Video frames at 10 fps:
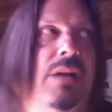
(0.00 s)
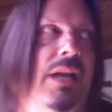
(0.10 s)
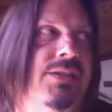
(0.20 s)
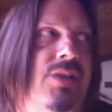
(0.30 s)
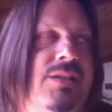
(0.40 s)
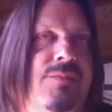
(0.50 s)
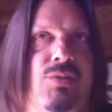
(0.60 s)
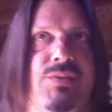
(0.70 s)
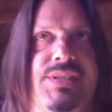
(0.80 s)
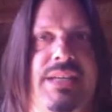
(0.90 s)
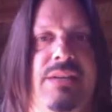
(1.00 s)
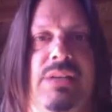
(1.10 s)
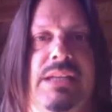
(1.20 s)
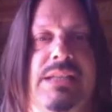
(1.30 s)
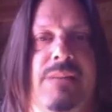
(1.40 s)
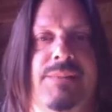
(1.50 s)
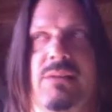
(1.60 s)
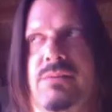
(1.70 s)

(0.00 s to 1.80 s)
and I saw some dude stealing something.